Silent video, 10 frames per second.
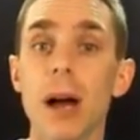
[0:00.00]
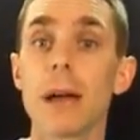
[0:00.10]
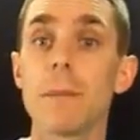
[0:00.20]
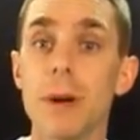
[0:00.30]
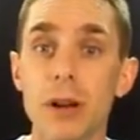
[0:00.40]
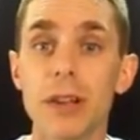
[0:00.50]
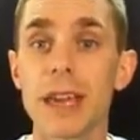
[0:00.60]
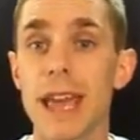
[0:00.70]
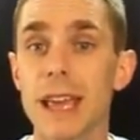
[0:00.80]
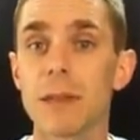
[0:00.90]
by
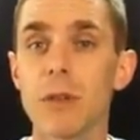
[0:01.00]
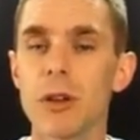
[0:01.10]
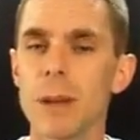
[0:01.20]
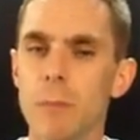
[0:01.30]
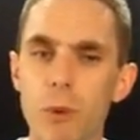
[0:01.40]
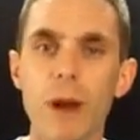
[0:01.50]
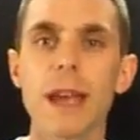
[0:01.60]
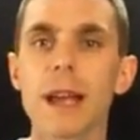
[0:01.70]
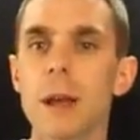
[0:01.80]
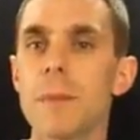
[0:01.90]
building a community,
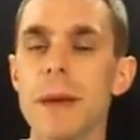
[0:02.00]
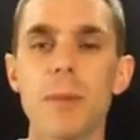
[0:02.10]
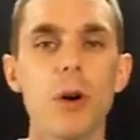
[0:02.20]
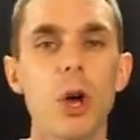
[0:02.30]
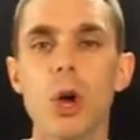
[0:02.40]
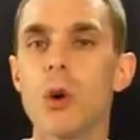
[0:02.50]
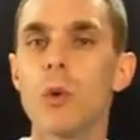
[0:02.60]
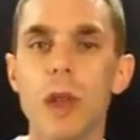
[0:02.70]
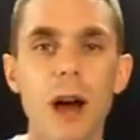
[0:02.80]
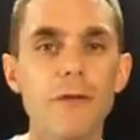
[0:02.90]
bringing the people
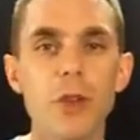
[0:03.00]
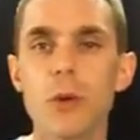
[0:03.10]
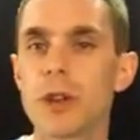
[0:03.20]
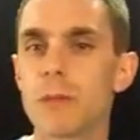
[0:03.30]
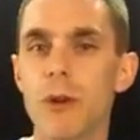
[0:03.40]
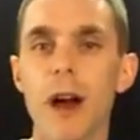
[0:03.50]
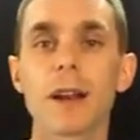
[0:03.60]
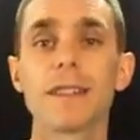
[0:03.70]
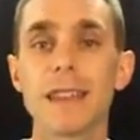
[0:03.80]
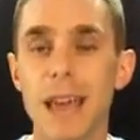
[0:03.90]
who love you and your
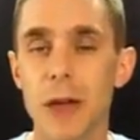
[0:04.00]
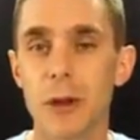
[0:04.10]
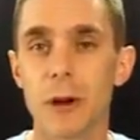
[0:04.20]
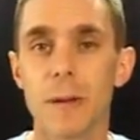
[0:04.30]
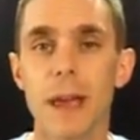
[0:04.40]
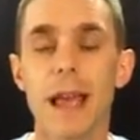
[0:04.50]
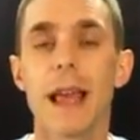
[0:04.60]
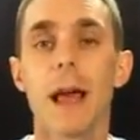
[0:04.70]
product together.